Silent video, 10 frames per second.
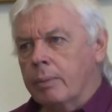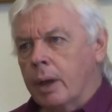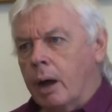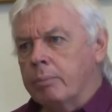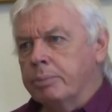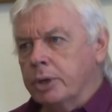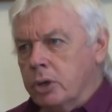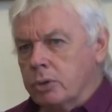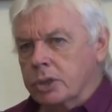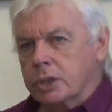
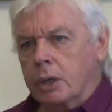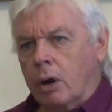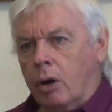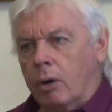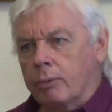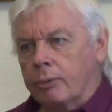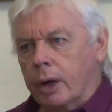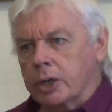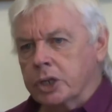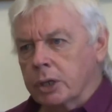abuse of
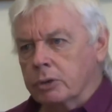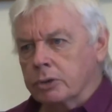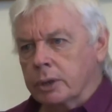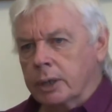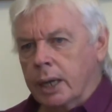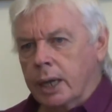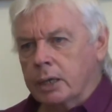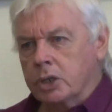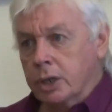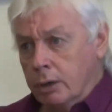children
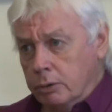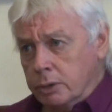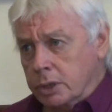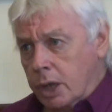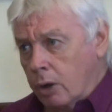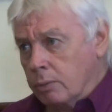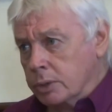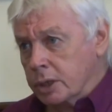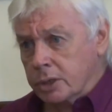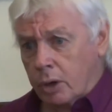in children's
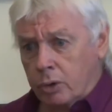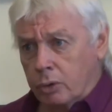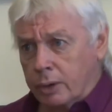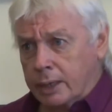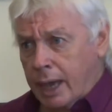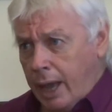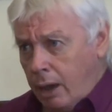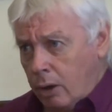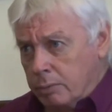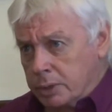homes, the so-called
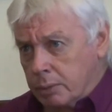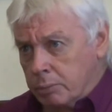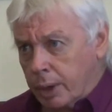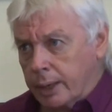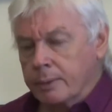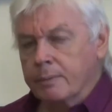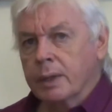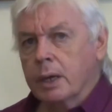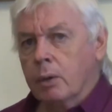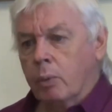care homes in Britain,
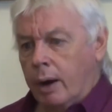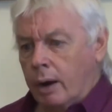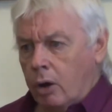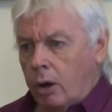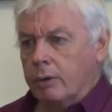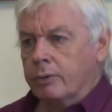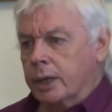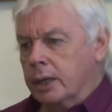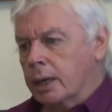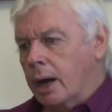where a lot of
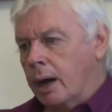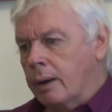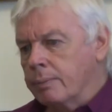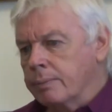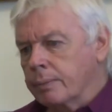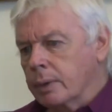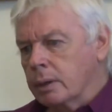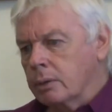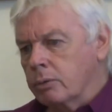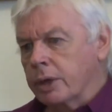the
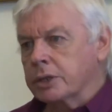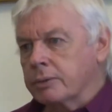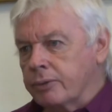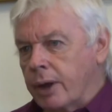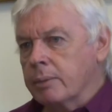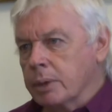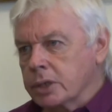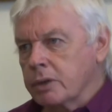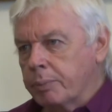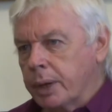rich and
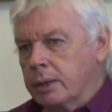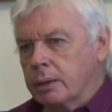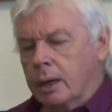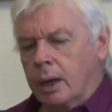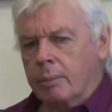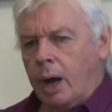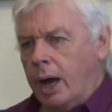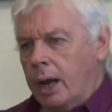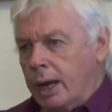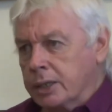famous have been
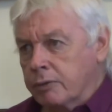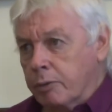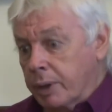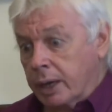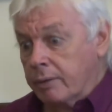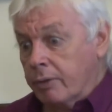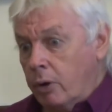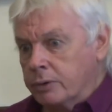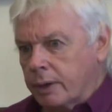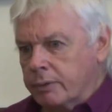highlighted for being
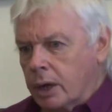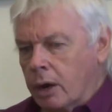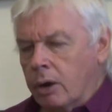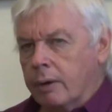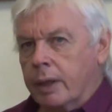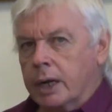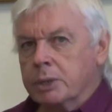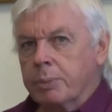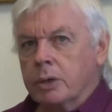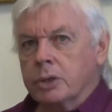involved. I've done a lot of that
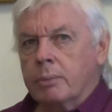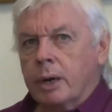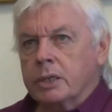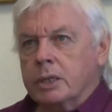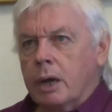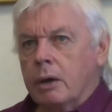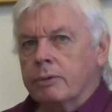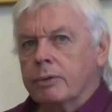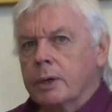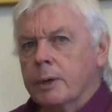exposure
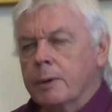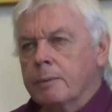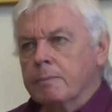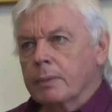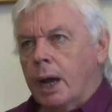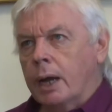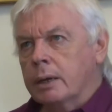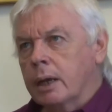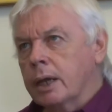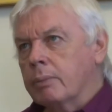myself.
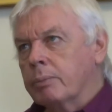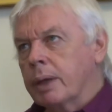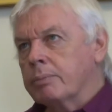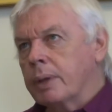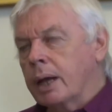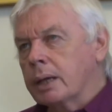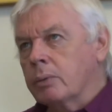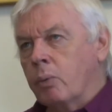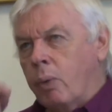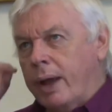And
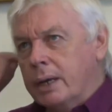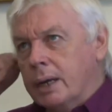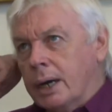when